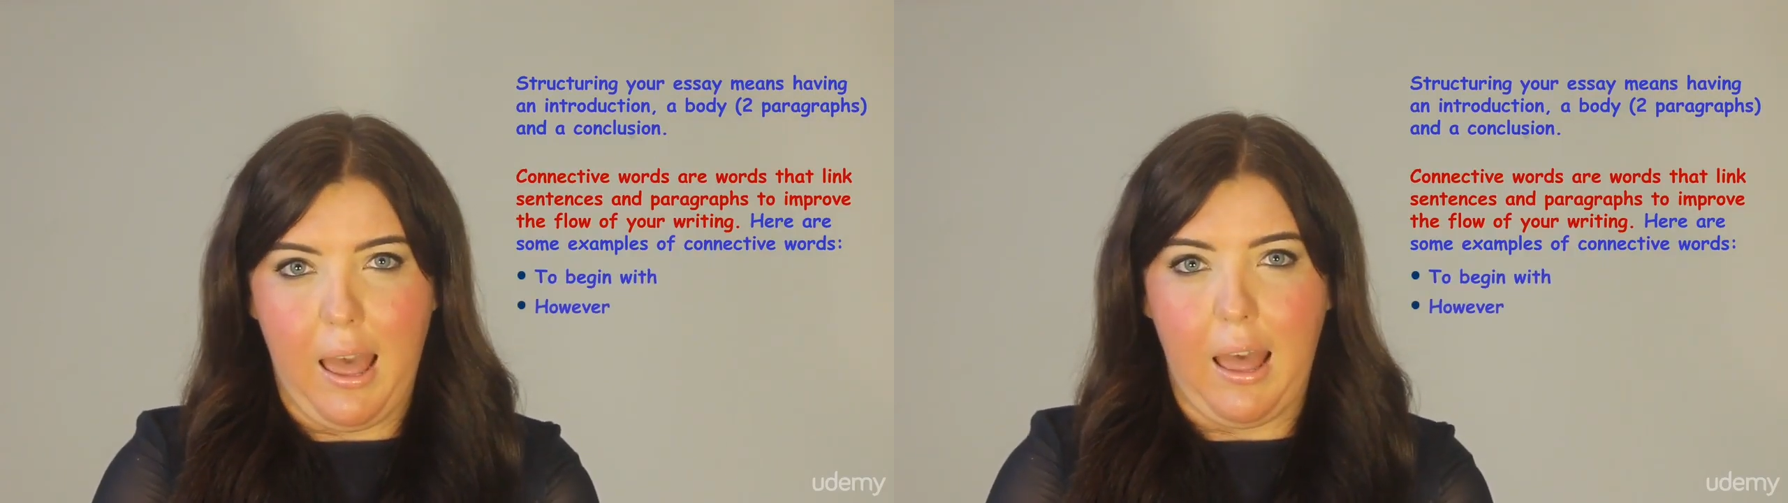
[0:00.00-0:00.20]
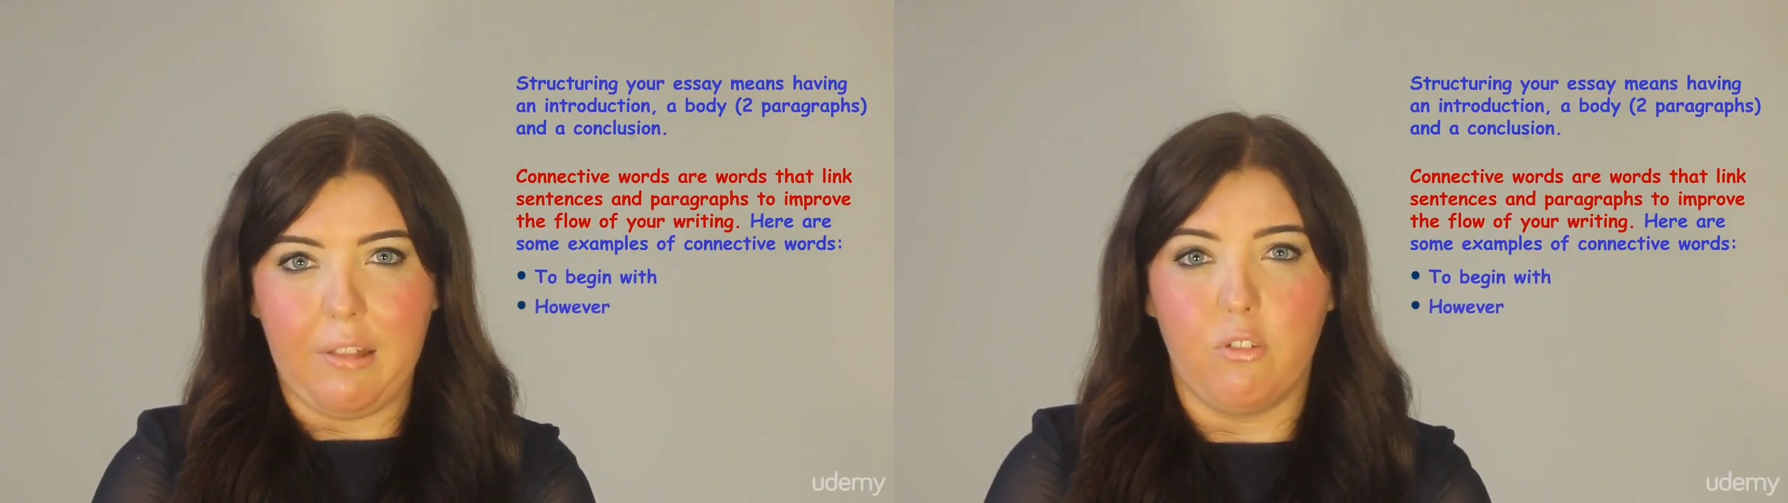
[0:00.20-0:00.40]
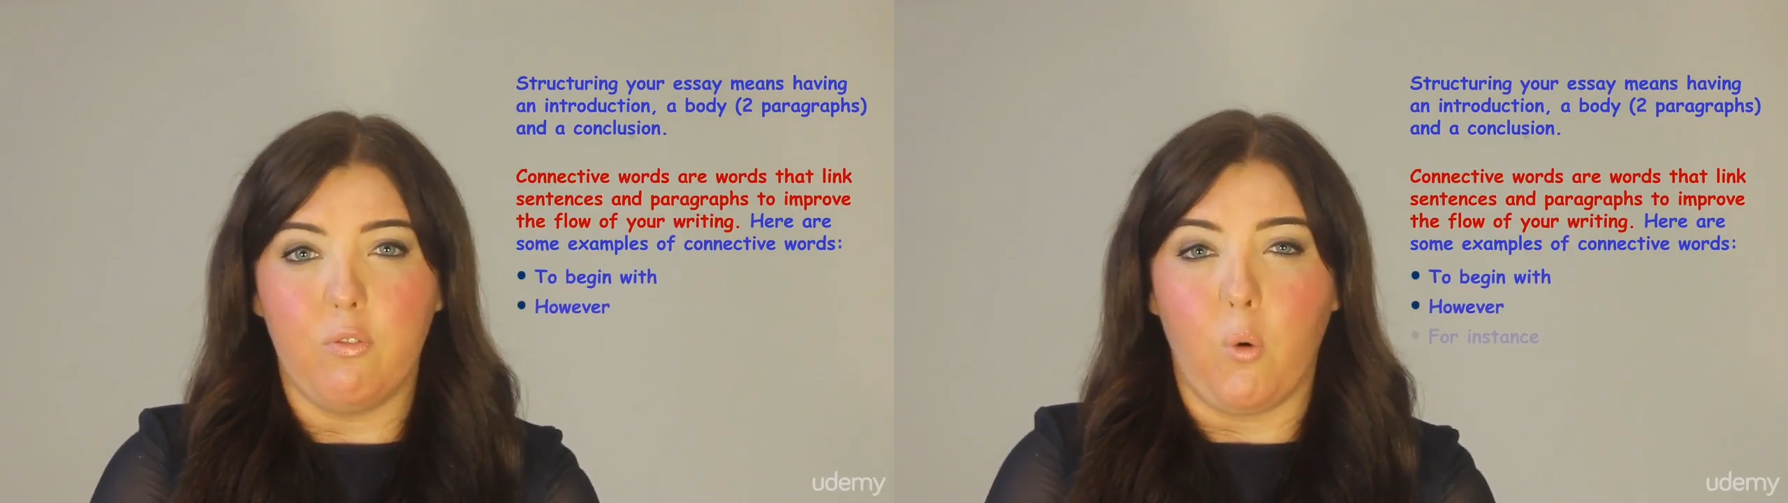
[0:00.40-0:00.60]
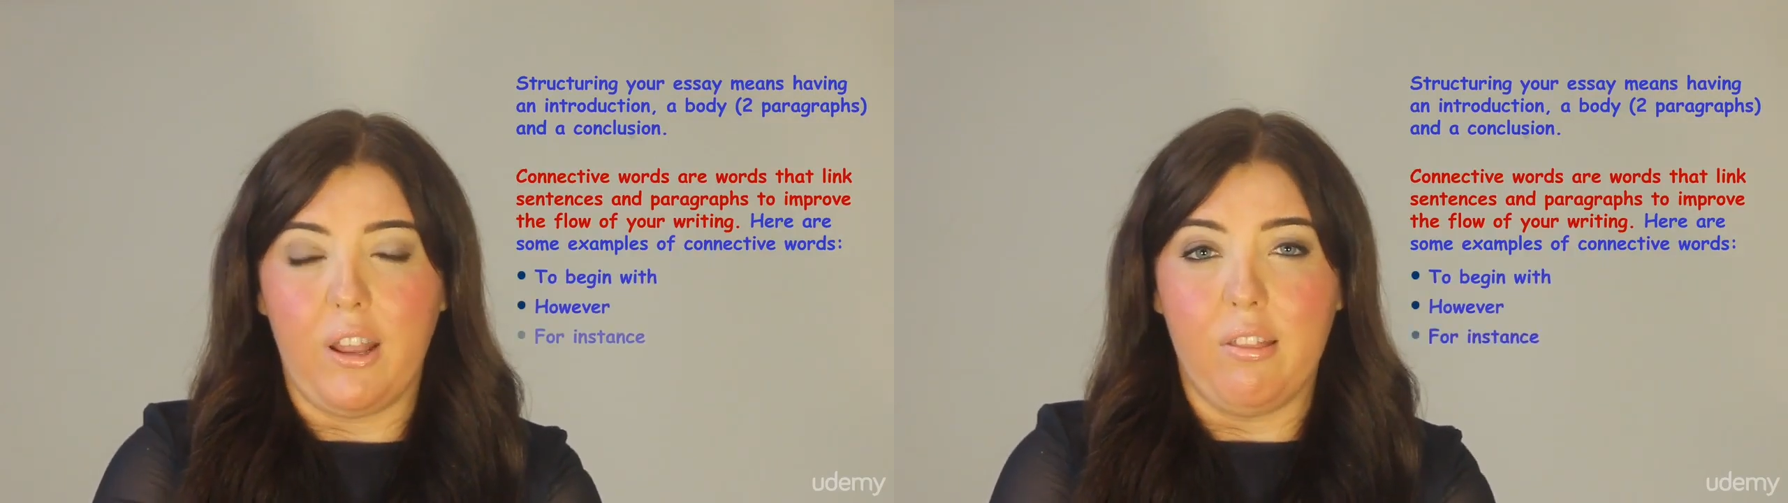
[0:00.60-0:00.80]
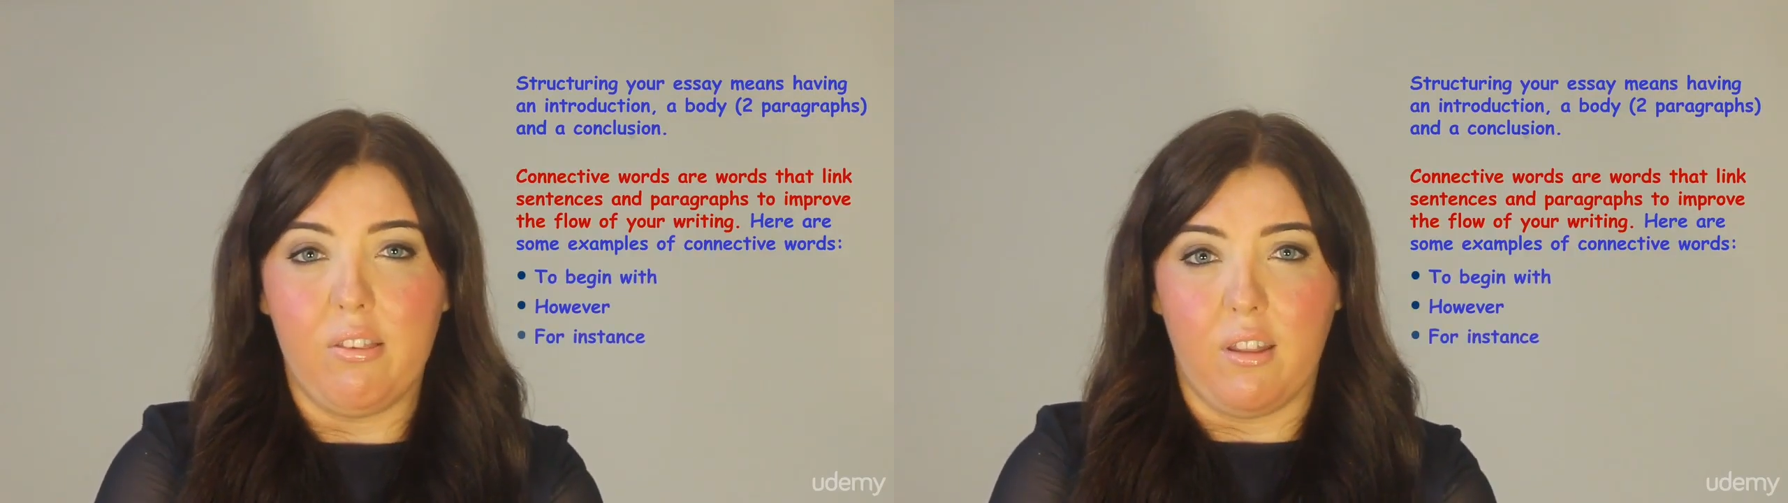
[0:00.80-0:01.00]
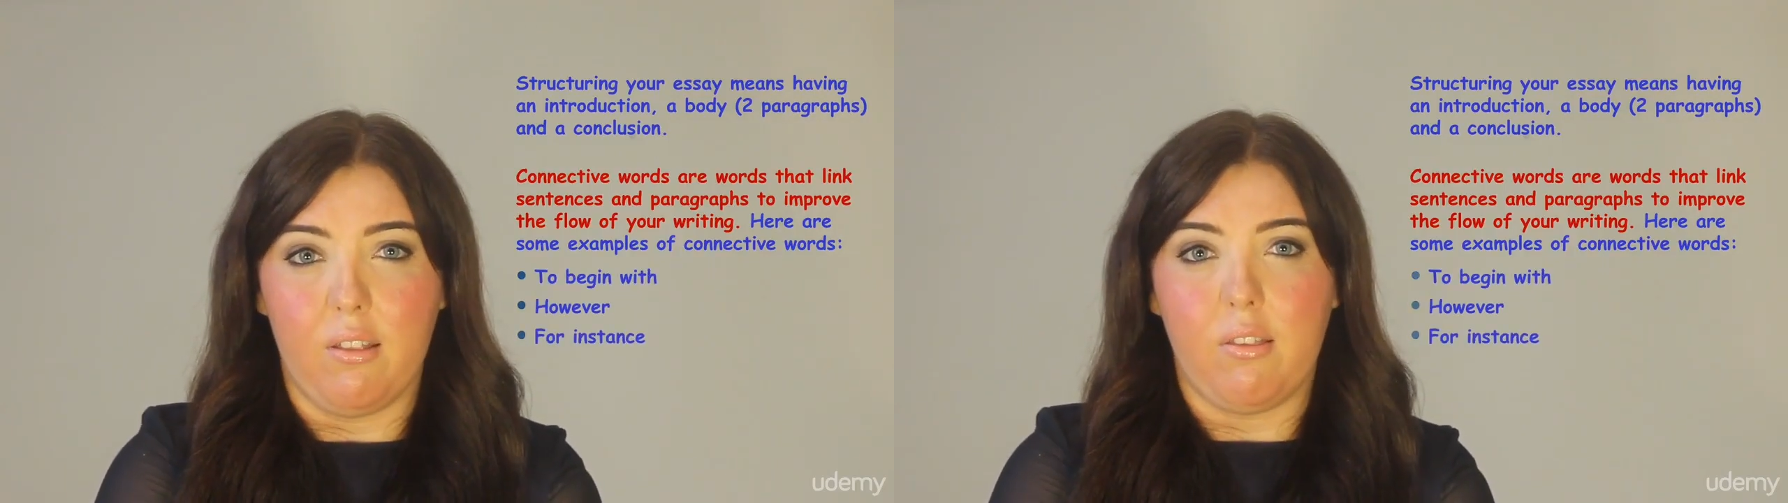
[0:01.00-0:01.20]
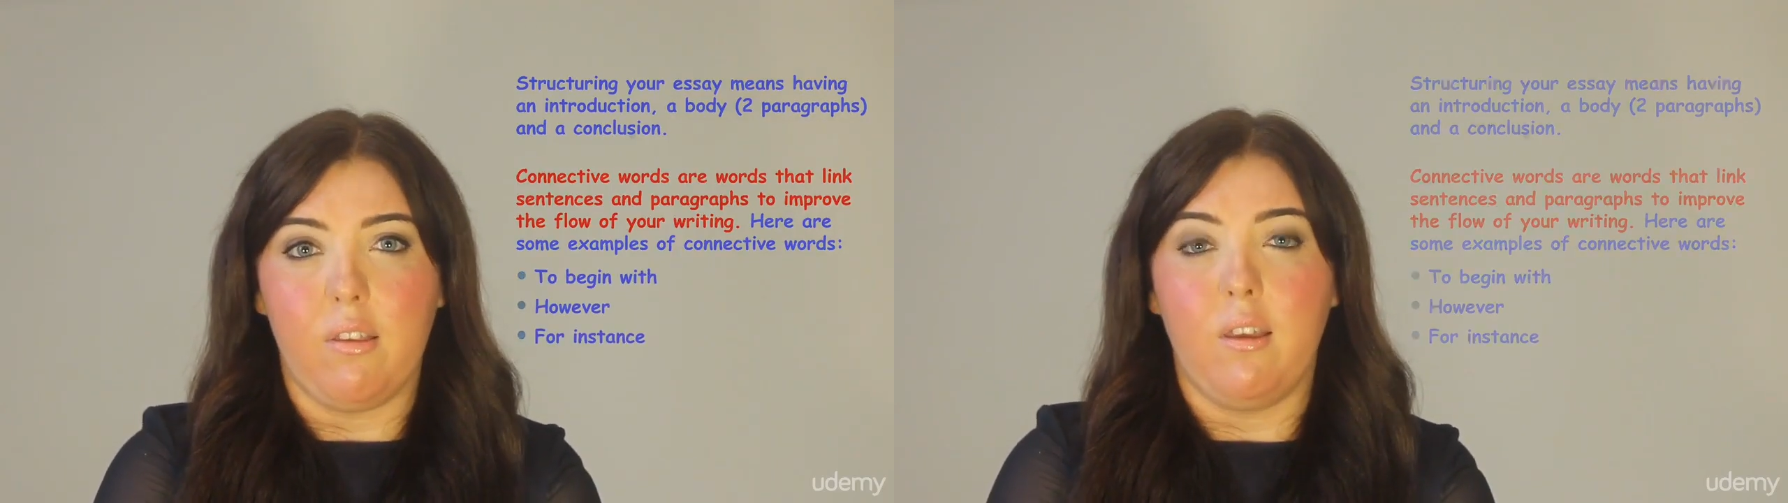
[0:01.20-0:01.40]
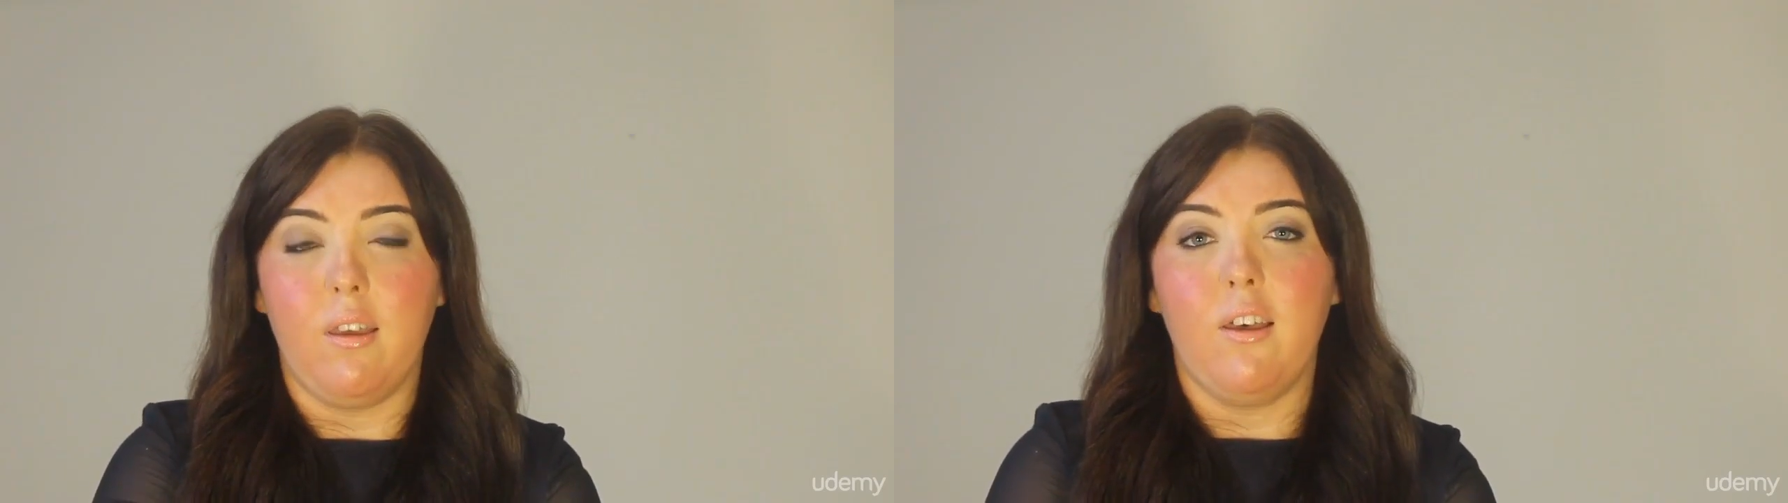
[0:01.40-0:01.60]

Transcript: and for instance.